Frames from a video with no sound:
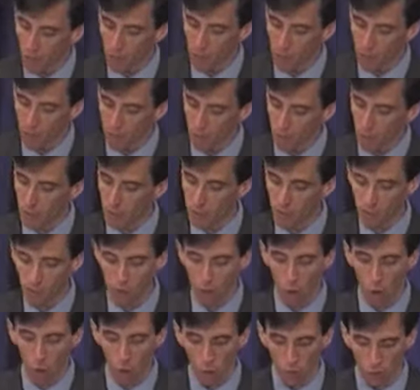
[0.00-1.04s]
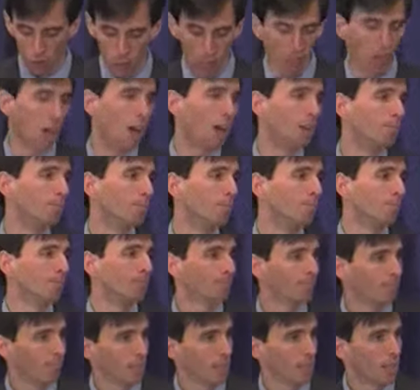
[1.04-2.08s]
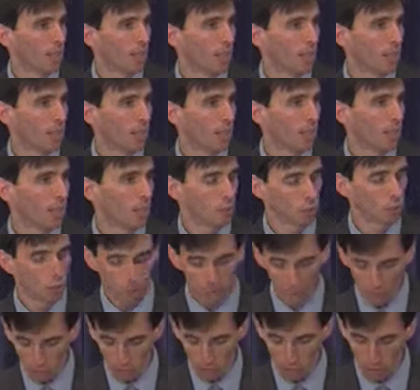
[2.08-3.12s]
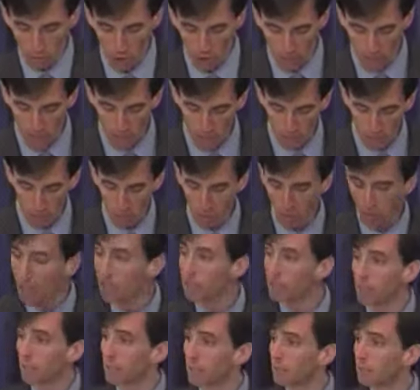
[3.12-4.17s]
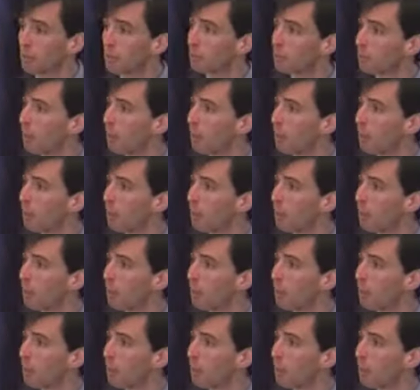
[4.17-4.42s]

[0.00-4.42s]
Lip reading: our priorities over time. So as a start, I'm suggesting